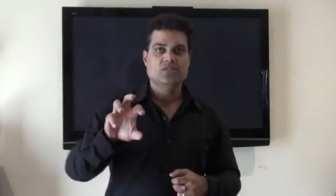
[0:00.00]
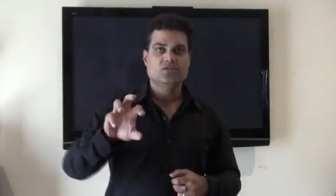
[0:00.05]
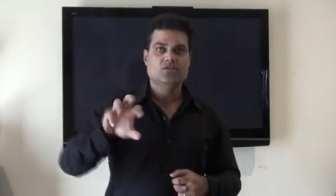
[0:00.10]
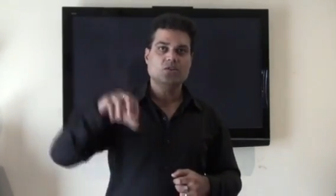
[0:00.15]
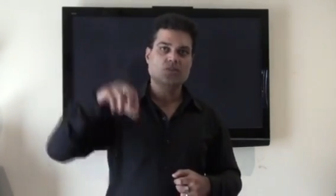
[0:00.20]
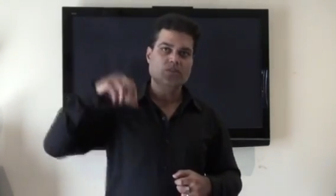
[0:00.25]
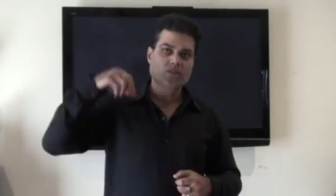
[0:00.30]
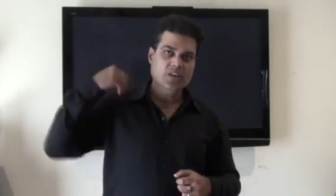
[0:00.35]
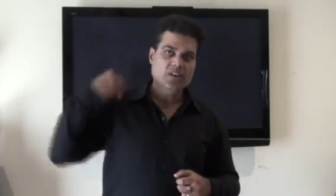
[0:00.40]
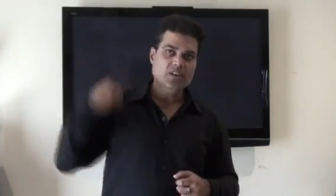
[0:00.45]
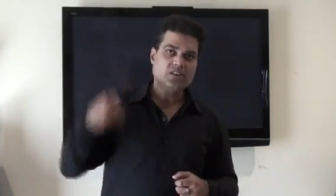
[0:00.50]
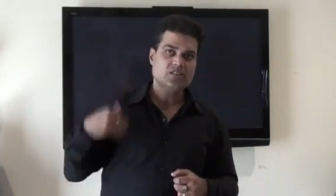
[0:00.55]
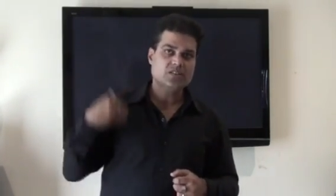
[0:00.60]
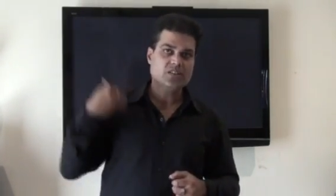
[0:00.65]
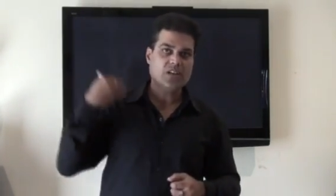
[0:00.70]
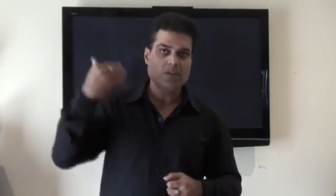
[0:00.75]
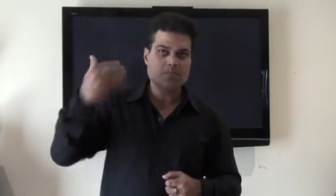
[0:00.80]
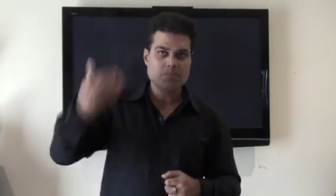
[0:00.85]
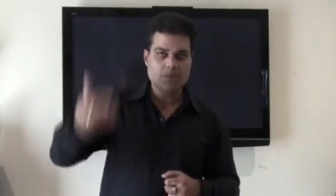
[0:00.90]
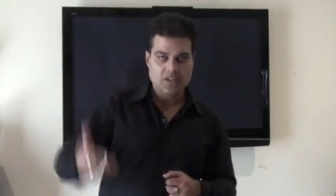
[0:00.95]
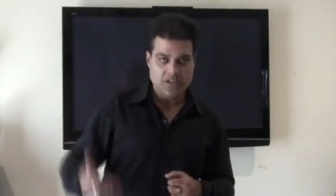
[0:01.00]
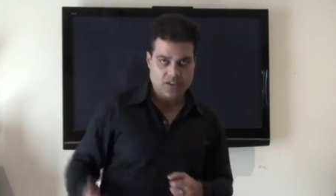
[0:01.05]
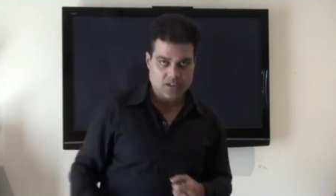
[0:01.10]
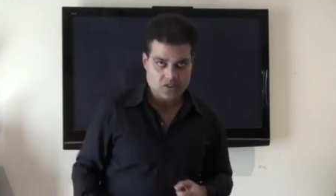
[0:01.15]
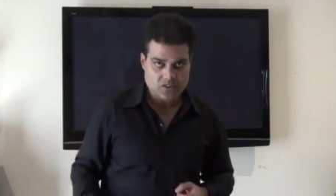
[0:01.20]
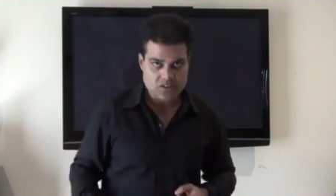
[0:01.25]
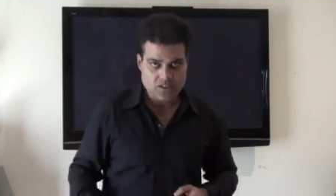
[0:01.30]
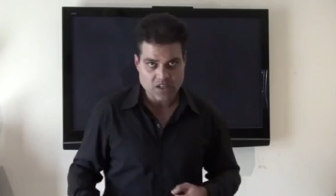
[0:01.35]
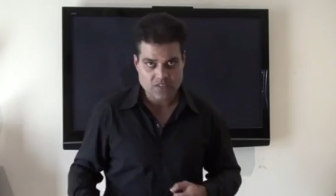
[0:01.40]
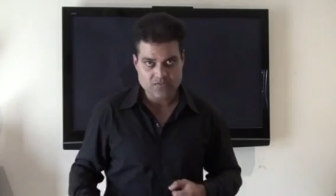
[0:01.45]
So you need to start building
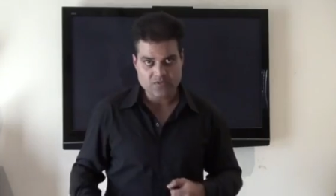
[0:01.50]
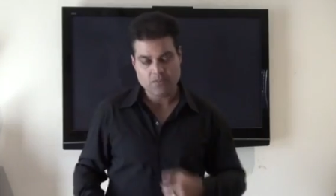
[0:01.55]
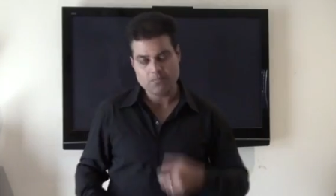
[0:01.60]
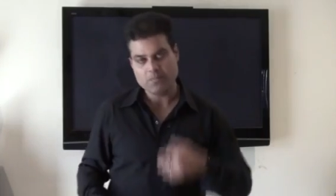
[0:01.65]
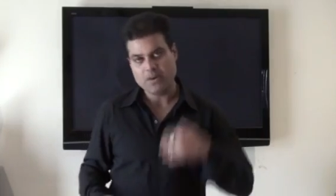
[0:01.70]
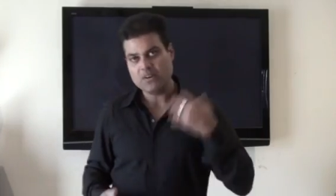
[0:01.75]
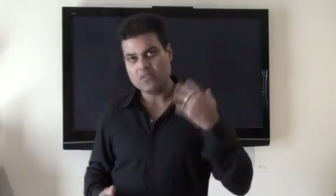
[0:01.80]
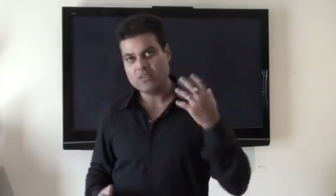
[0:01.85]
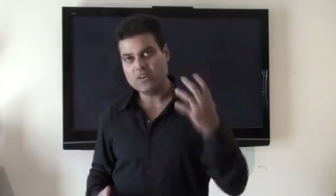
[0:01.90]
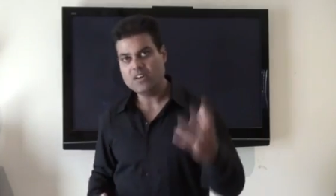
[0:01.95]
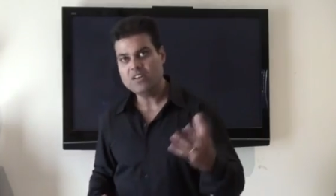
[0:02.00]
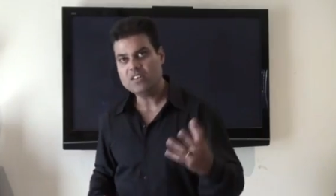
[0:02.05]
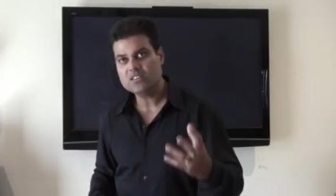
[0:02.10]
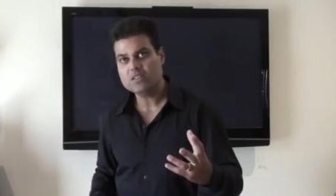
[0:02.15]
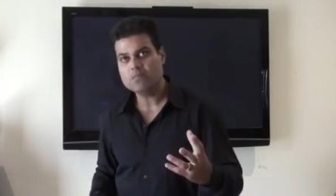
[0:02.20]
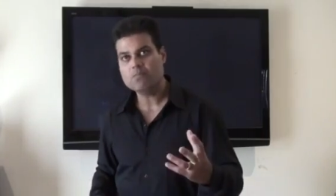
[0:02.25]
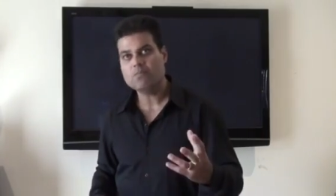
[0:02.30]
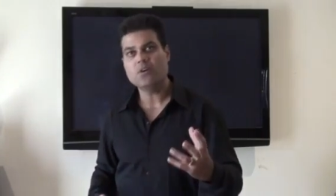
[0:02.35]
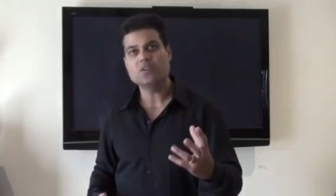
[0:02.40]
yourself up by reading some